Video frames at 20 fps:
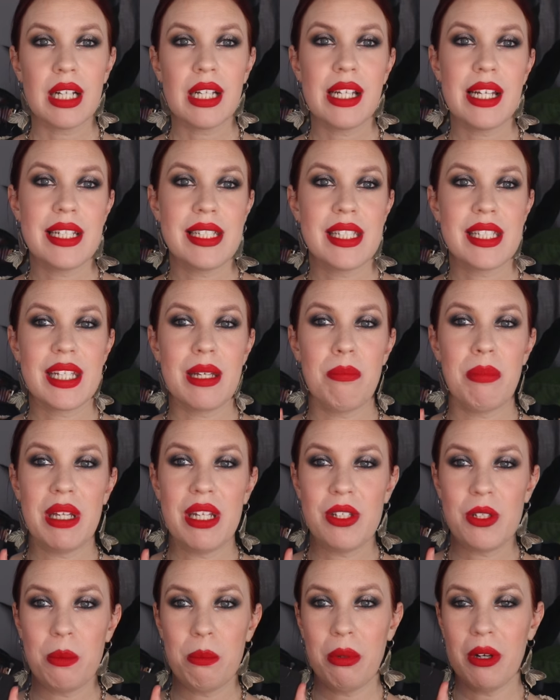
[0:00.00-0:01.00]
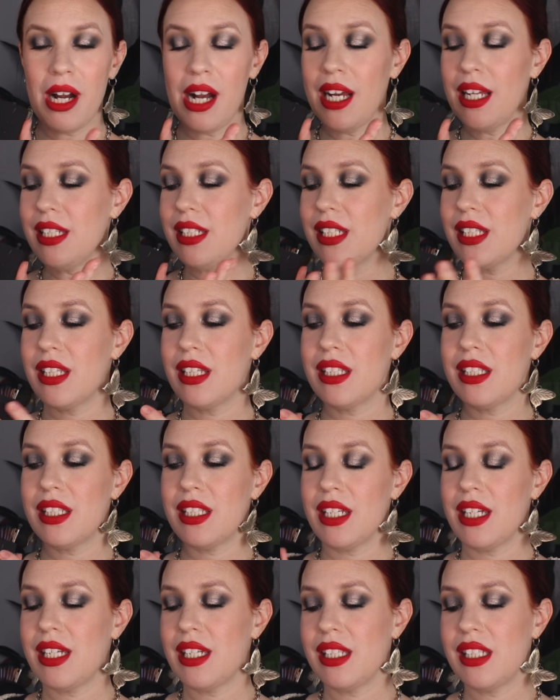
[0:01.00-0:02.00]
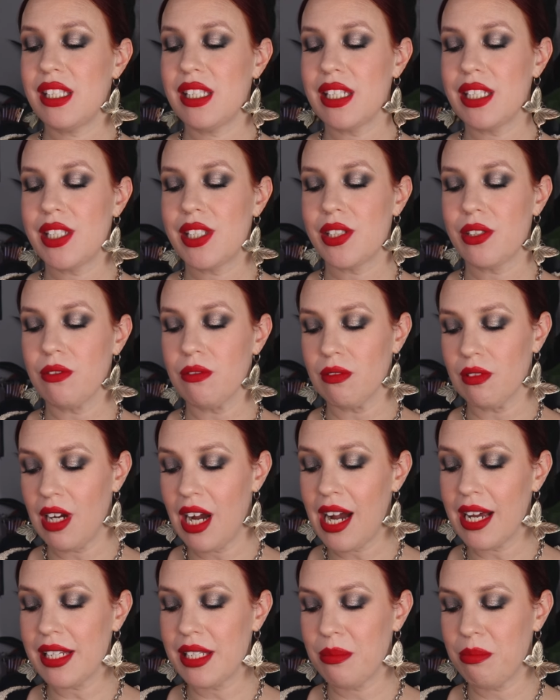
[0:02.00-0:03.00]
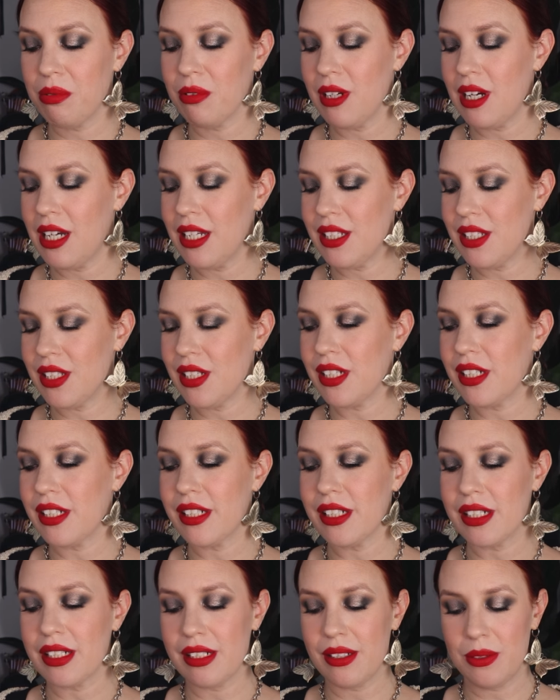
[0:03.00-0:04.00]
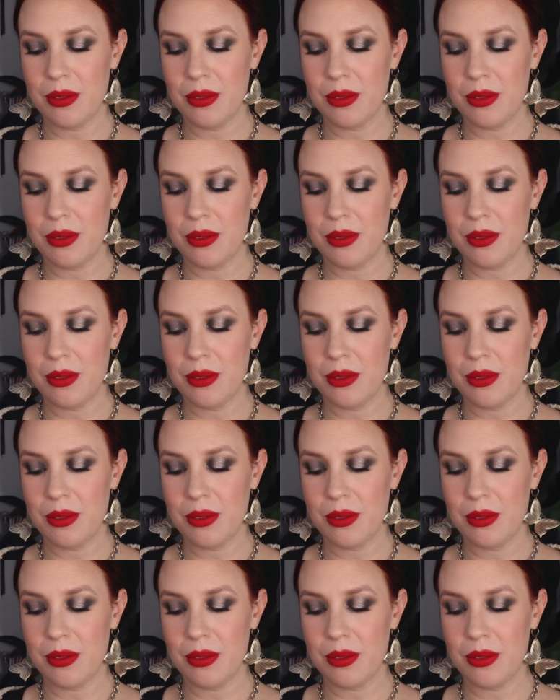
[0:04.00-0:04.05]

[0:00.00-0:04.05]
Let's skip into bronze. This is the Surratt bronzer.